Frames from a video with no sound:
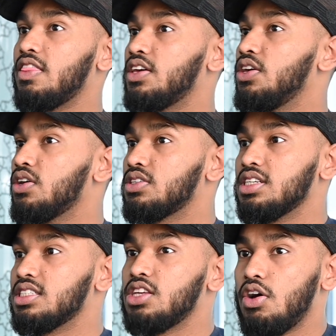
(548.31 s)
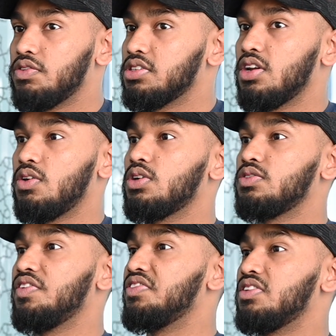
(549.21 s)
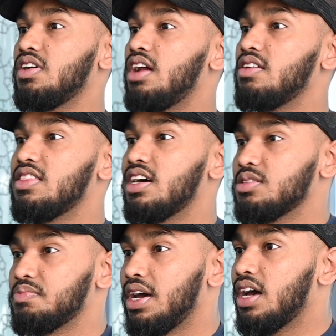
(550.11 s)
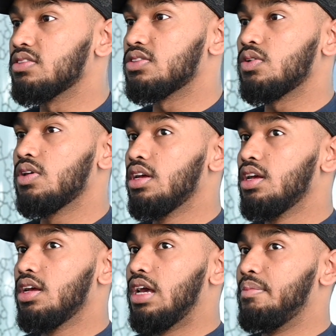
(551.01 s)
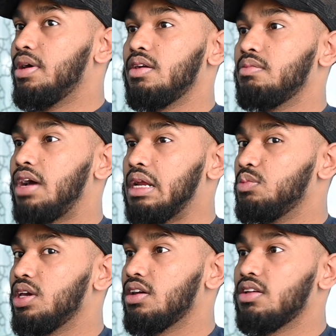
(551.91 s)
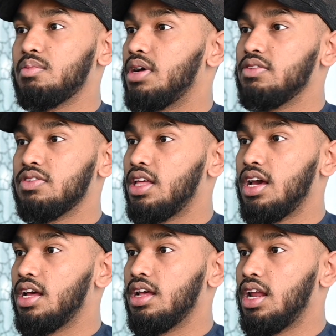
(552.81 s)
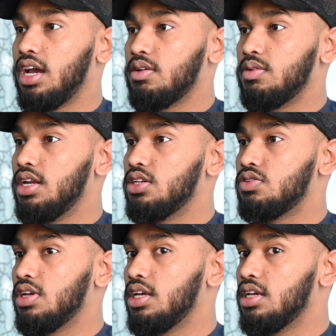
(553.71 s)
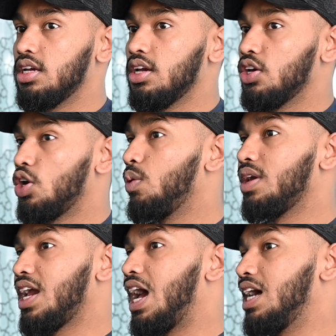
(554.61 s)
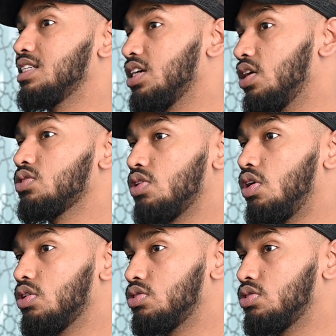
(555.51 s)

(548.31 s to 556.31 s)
The kiosk itself is going to cost £50,000 to £100,000. So bear in mind, we ain't got the money for that. Like we're literally going as it goes along.